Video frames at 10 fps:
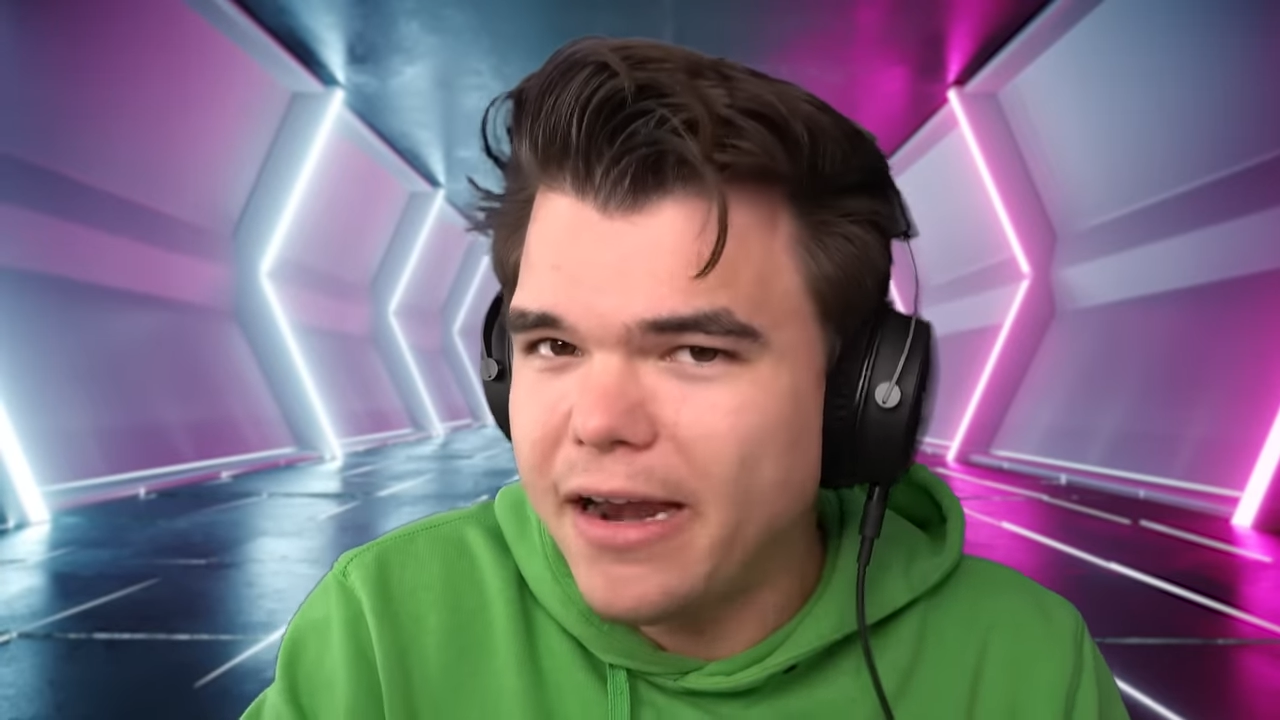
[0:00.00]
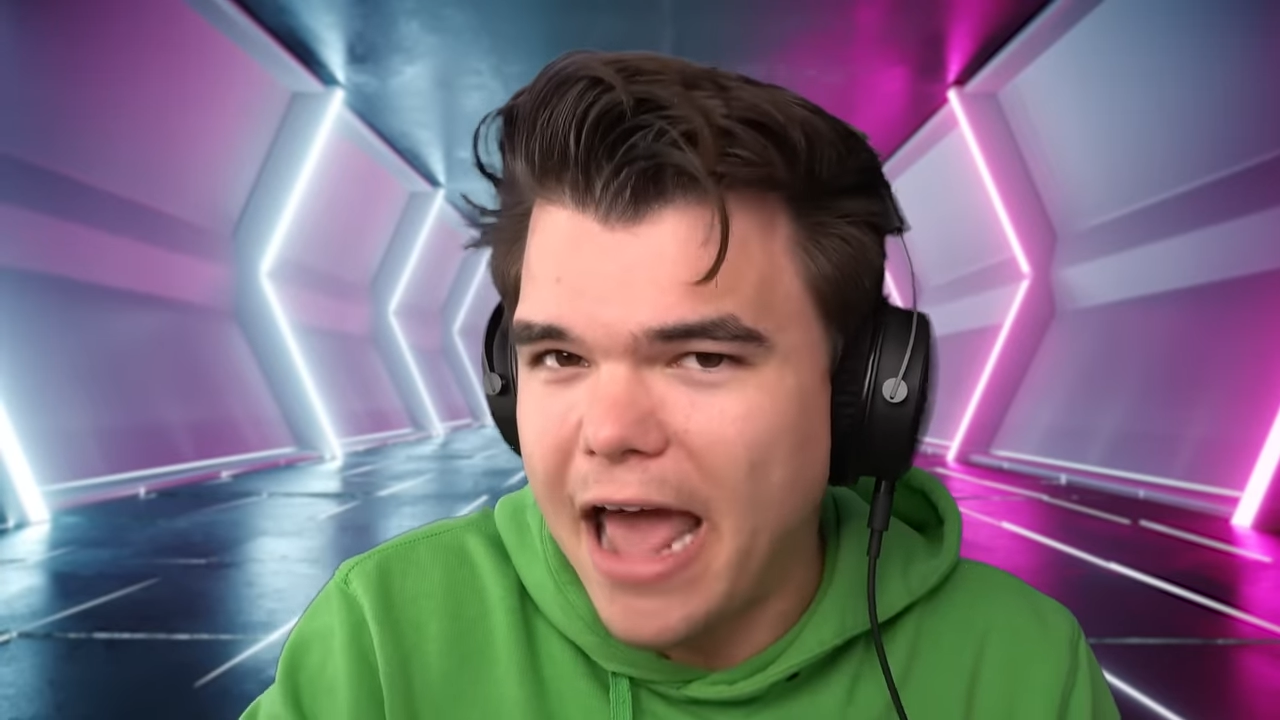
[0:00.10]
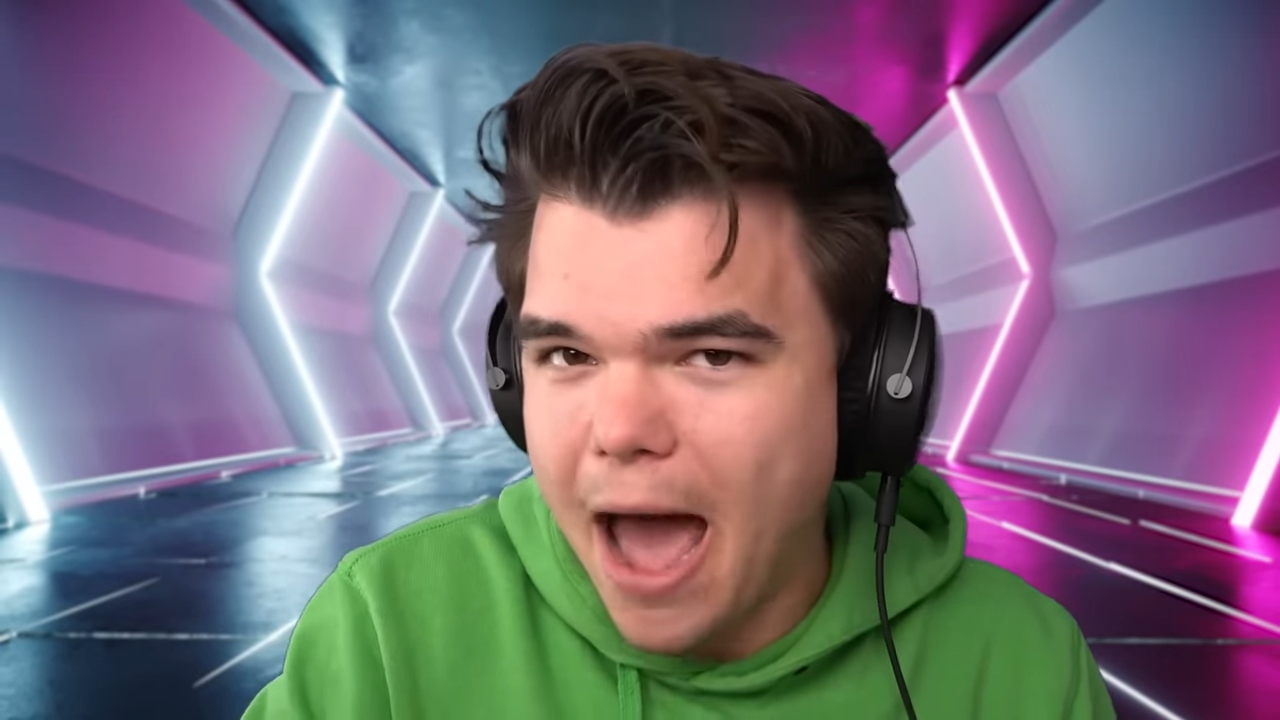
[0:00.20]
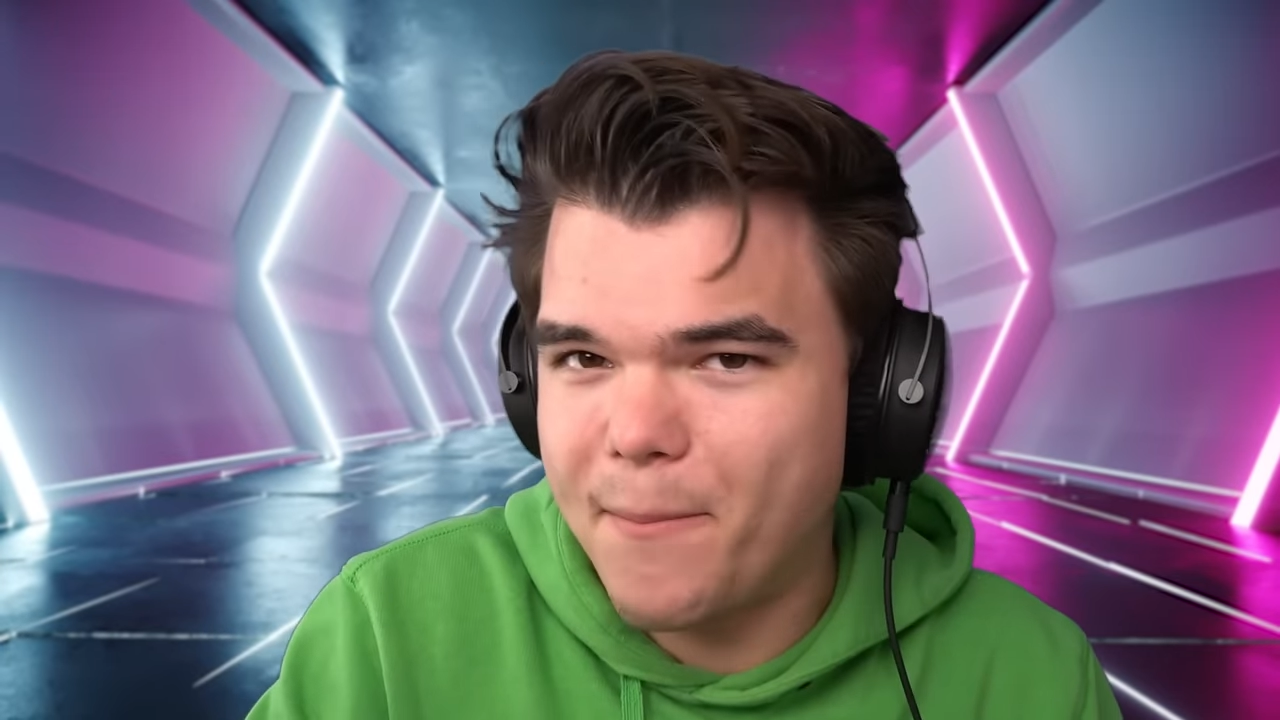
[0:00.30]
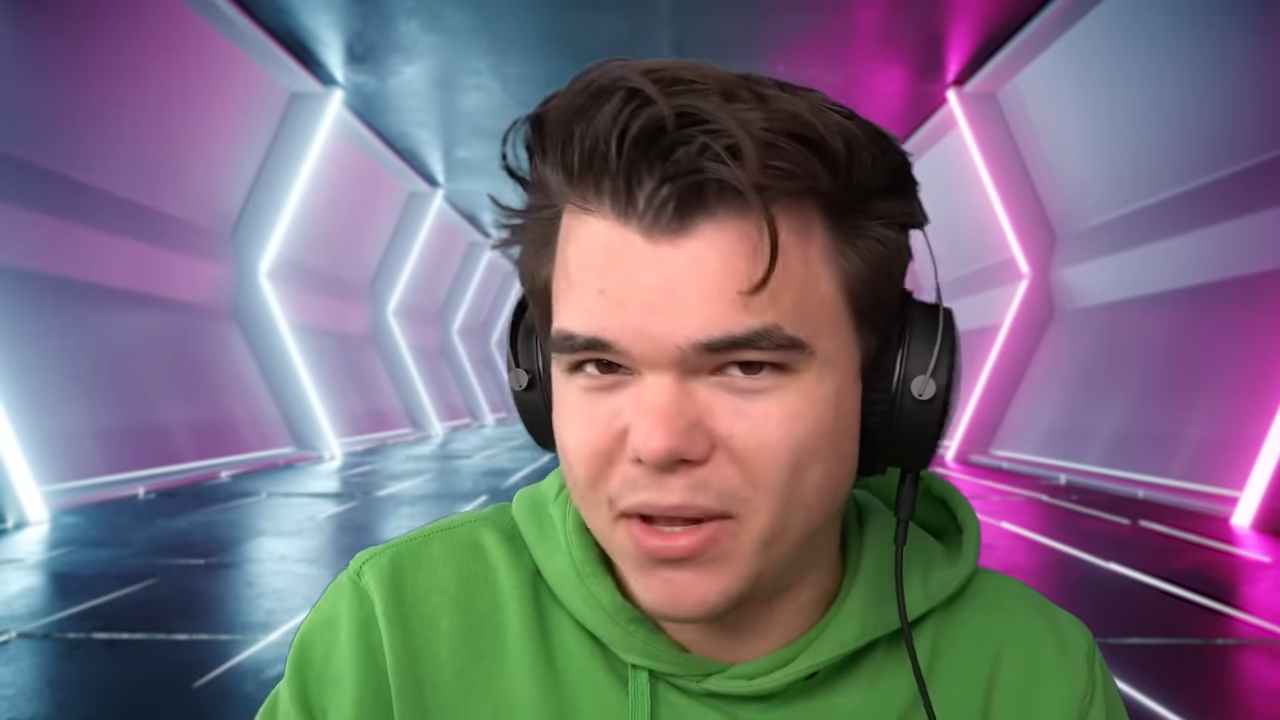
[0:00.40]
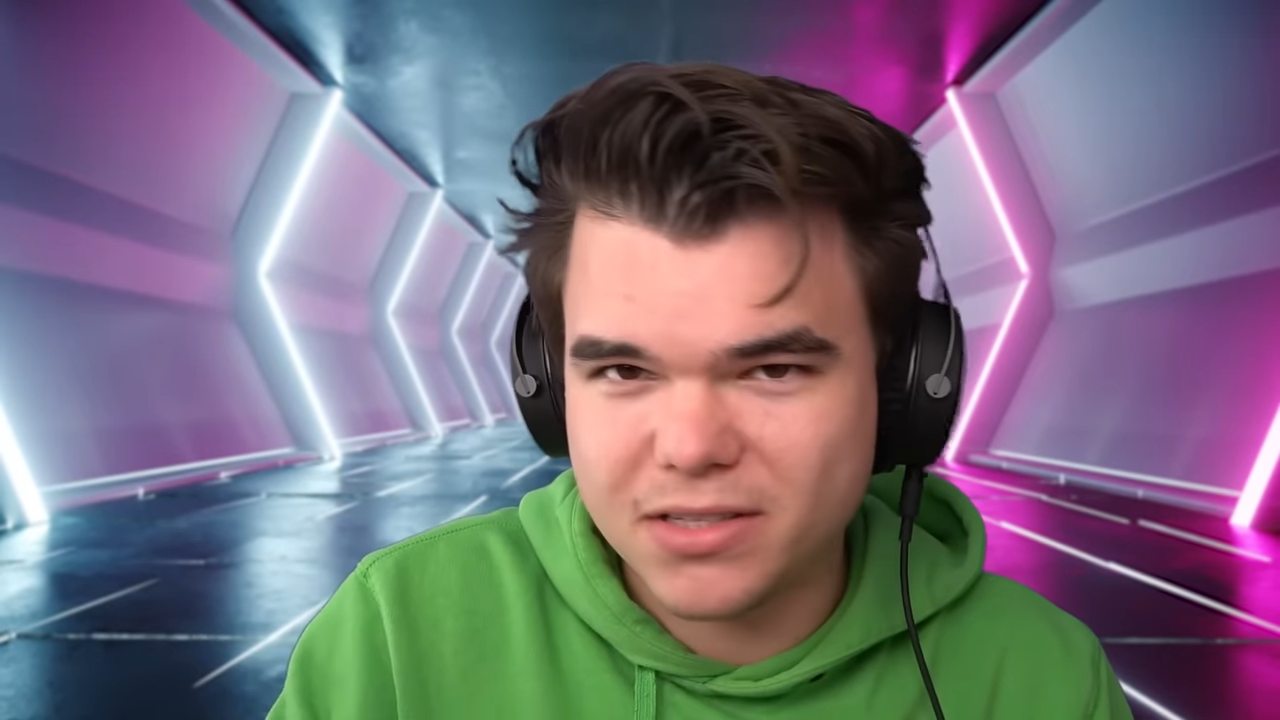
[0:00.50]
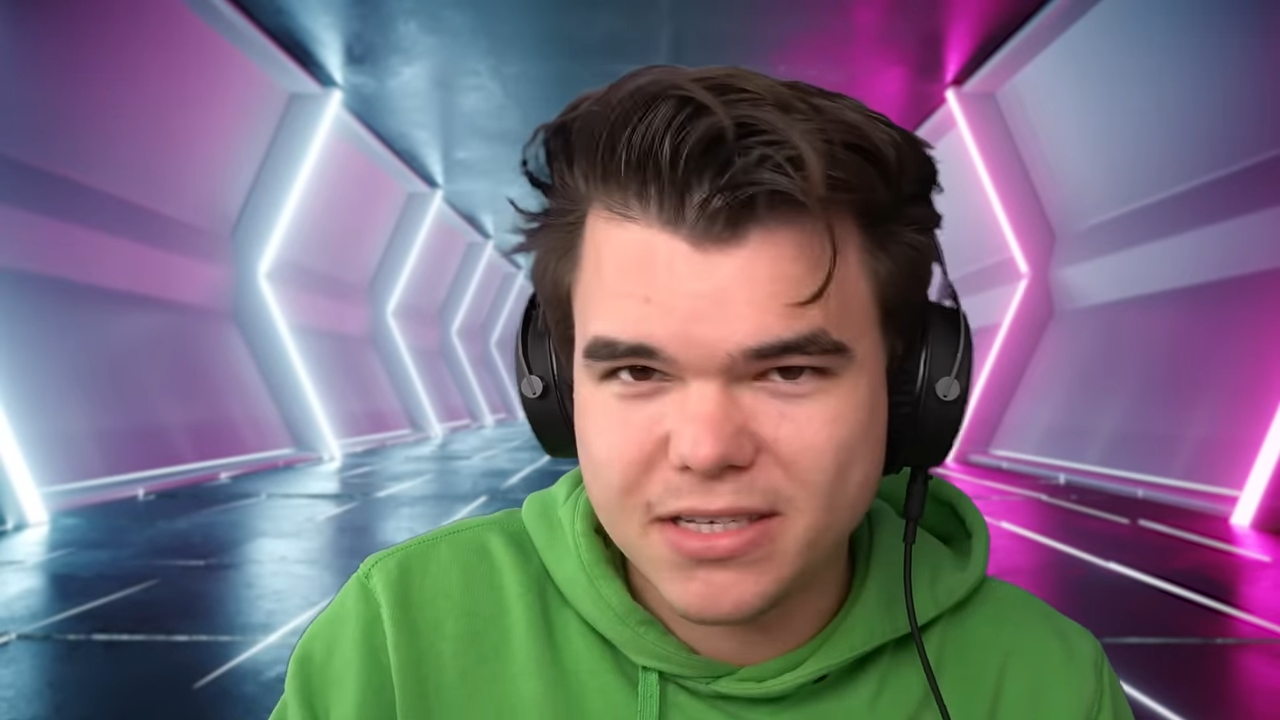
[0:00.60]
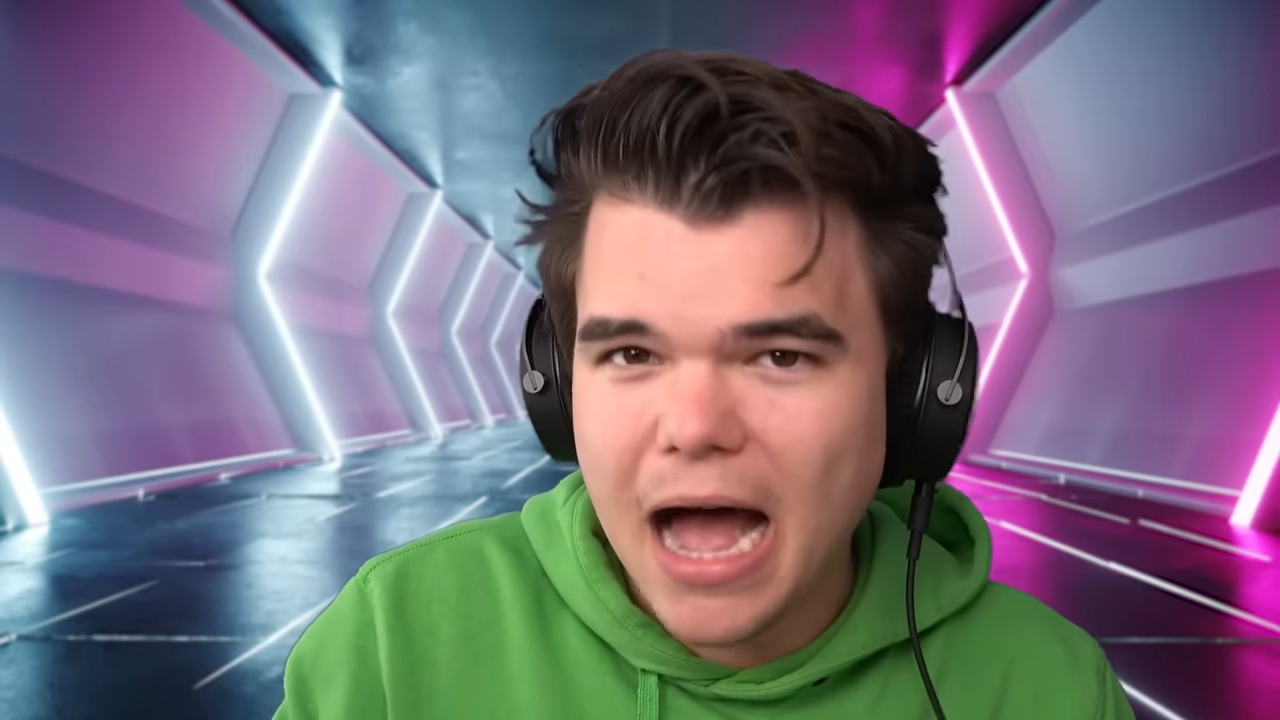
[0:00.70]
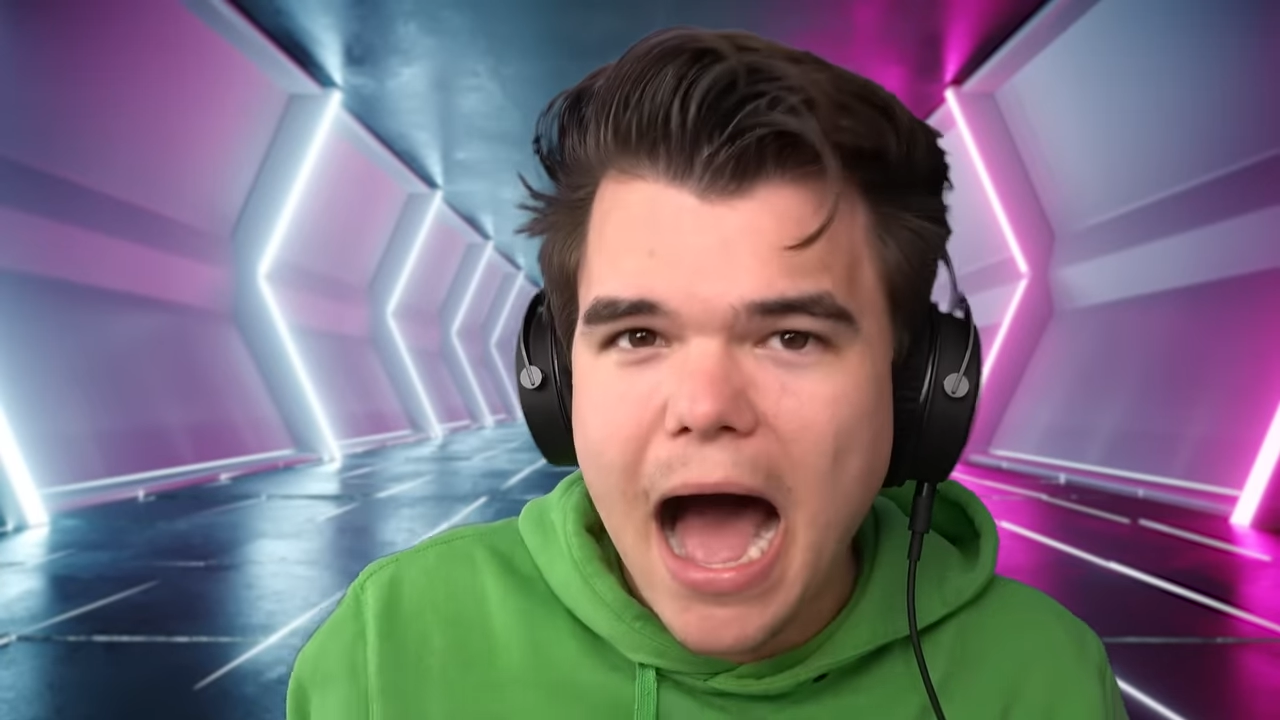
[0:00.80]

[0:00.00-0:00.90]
happens.